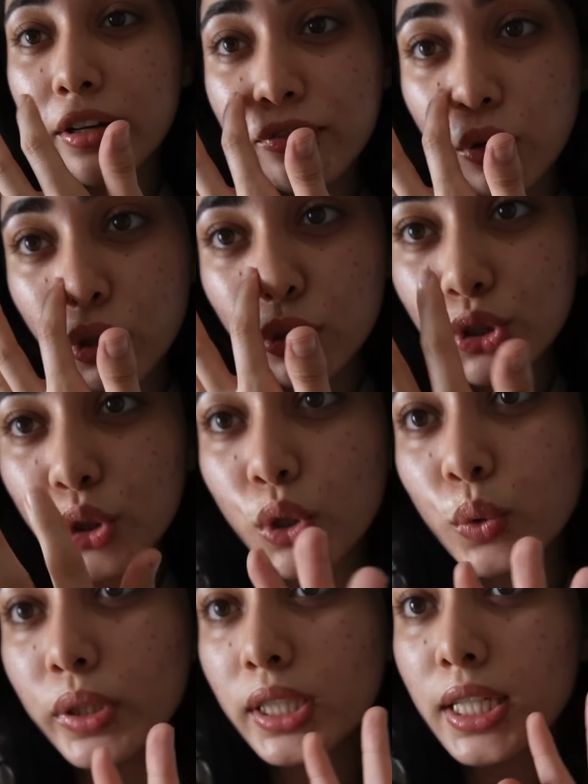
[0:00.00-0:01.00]
a photo
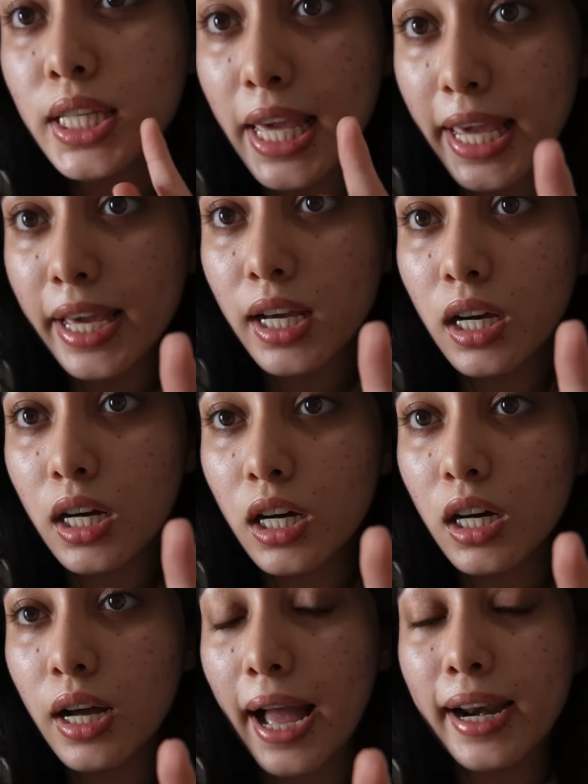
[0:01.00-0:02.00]
shoot with a cake.
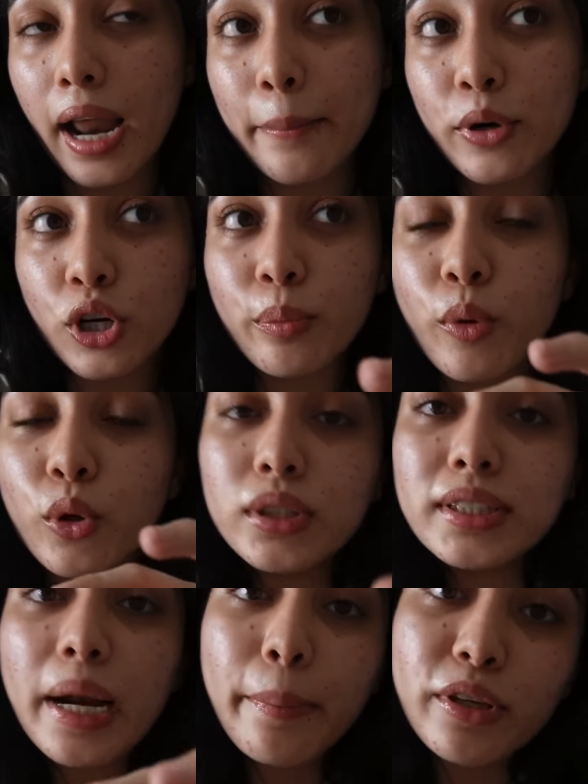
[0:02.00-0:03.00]
And I'm going to
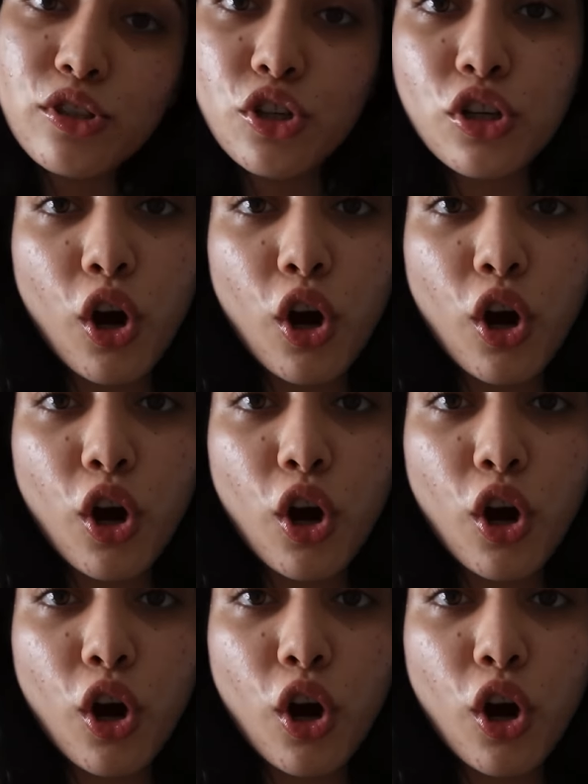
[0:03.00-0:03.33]
post that picture